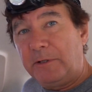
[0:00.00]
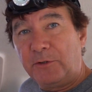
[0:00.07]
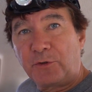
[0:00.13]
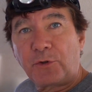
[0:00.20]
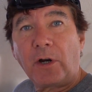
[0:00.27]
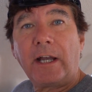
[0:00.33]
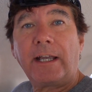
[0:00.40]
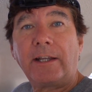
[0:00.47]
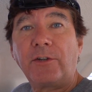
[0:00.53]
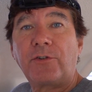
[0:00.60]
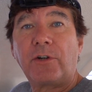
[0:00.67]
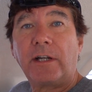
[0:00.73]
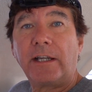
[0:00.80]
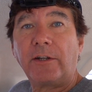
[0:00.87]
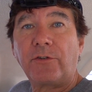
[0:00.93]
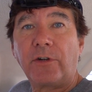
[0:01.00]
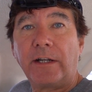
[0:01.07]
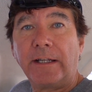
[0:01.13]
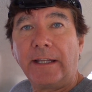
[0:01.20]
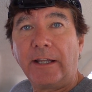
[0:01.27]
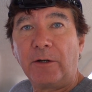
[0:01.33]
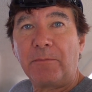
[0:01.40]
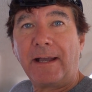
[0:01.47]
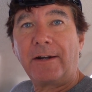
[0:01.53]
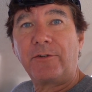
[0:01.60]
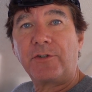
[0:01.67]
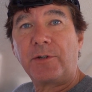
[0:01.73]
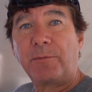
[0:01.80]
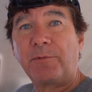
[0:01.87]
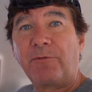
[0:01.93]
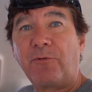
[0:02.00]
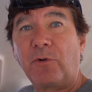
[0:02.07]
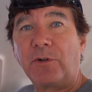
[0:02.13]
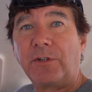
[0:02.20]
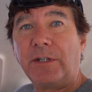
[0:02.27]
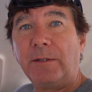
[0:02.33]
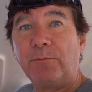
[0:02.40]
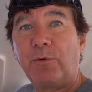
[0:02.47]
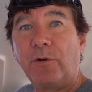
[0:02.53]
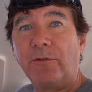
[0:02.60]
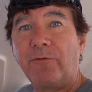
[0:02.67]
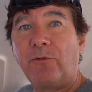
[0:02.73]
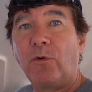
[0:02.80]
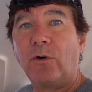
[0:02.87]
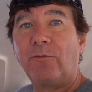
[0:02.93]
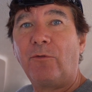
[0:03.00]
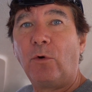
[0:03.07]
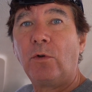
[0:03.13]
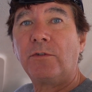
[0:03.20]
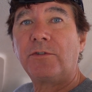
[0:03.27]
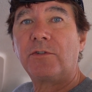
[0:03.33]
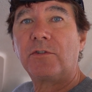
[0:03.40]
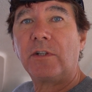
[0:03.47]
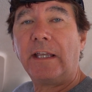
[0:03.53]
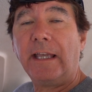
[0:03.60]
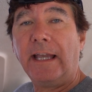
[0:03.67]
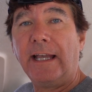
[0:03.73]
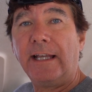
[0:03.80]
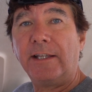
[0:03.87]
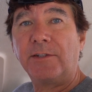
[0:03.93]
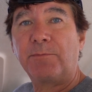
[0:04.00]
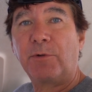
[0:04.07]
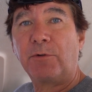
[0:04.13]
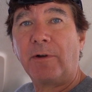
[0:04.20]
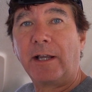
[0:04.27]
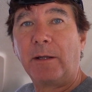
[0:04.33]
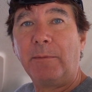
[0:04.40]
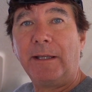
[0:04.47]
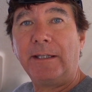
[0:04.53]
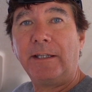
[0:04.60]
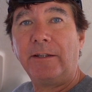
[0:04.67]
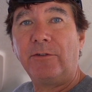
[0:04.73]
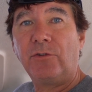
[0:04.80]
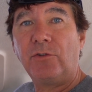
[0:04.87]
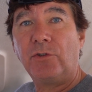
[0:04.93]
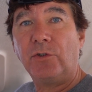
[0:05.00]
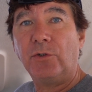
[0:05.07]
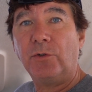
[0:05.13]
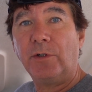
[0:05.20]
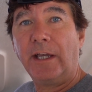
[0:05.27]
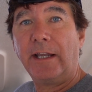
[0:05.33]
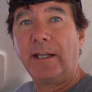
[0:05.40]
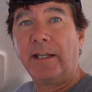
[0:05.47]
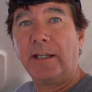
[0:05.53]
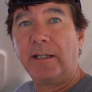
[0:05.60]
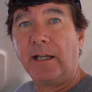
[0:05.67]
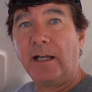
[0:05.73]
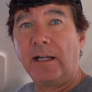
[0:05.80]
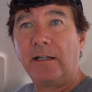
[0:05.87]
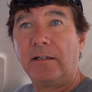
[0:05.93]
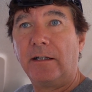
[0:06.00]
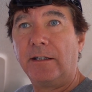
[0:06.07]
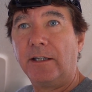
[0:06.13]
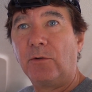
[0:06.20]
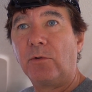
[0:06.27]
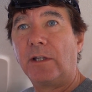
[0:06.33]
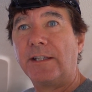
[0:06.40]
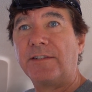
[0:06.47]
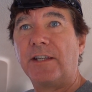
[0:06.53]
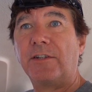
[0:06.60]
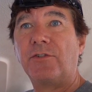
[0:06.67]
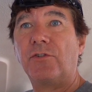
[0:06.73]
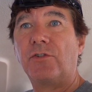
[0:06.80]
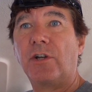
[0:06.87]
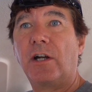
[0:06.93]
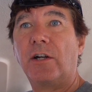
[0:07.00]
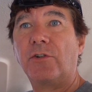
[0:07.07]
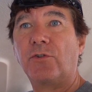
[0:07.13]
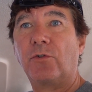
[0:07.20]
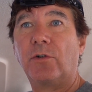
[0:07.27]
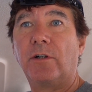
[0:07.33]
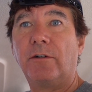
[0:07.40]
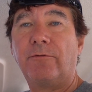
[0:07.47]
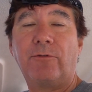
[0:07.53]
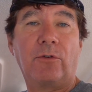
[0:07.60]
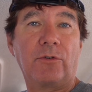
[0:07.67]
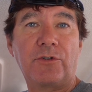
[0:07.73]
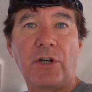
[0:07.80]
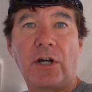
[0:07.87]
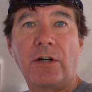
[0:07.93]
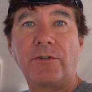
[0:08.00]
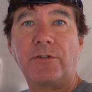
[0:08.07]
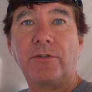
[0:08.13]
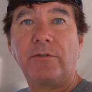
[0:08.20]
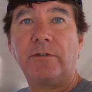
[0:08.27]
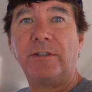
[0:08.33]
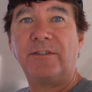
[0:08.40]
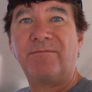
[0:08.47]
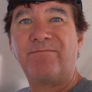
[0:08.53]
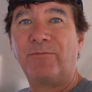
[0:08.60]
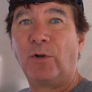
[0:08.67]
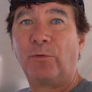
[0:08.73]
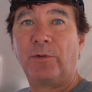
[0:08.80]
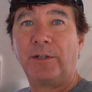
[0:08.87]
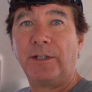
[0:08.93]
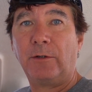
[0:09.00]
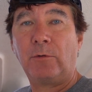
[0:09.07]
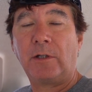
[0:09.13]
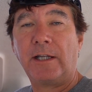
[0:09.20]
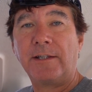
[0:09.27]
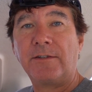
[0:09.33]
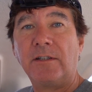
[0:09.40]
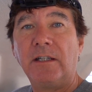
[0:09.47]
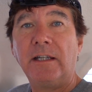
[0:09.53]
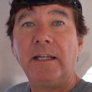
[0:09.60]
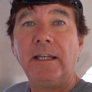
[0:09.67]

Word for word: been trying and trying and trying to get our batteries up to 14.4 volts, as per recommended to get a uh, an equalization charge or a full charge. These don't really equalize,